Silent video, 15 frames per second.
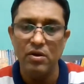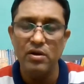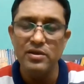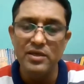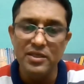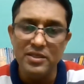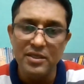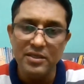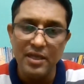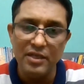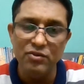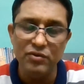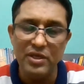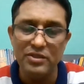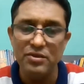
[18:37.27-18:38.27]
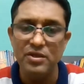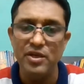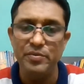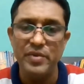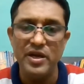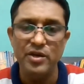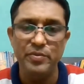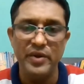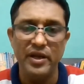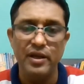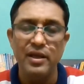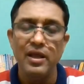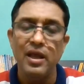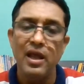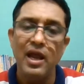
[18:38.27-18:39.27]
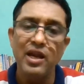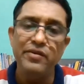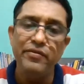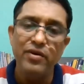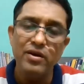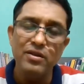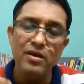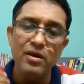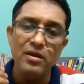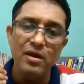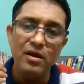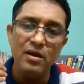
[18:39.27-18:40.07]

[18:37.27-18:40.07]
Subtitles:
district education department, and further